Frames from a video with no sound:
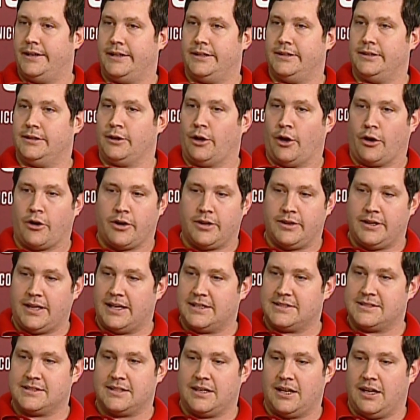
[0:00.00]
learning
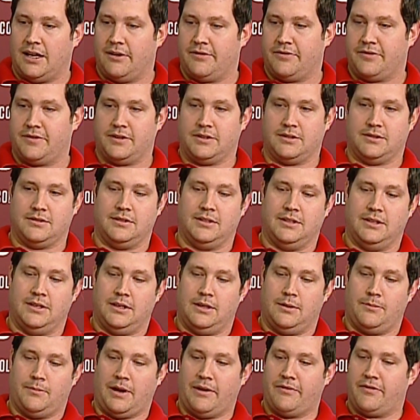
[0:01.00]
that stuff, and
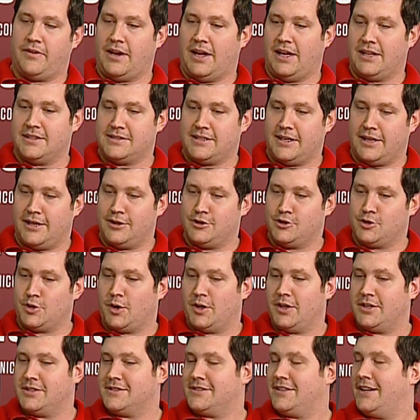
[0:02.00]
my fiance
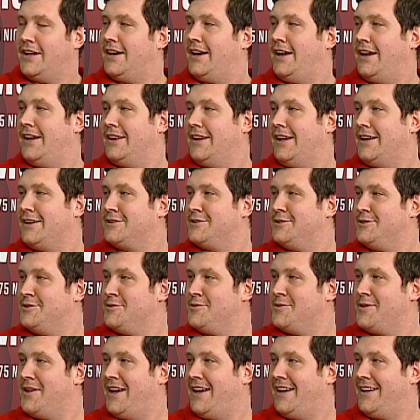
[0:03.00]
enjoys that I like to
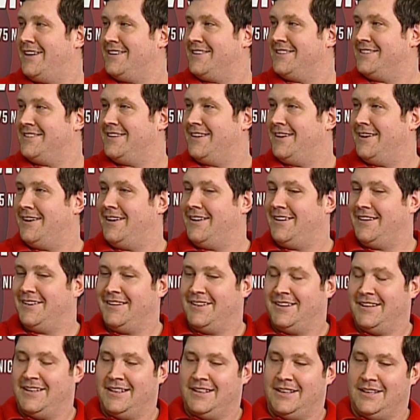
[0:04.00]
do that, and
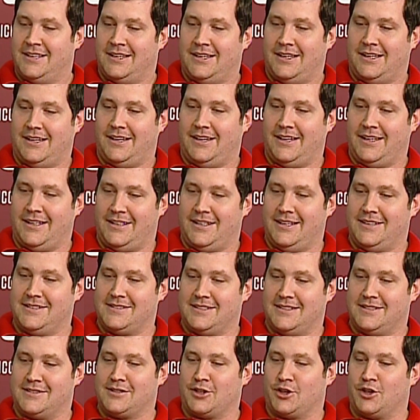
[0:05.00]

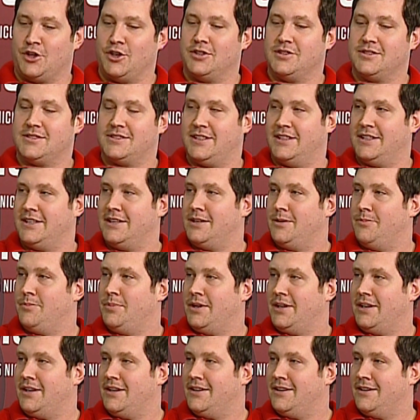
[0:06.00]
it's a good city to
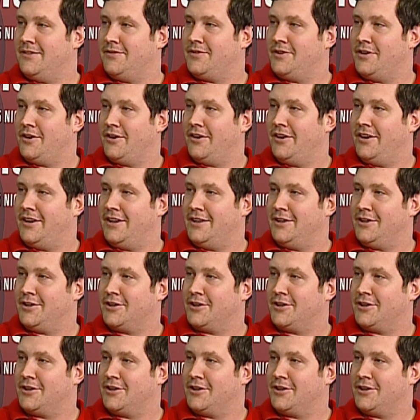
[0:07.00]
be in if you're into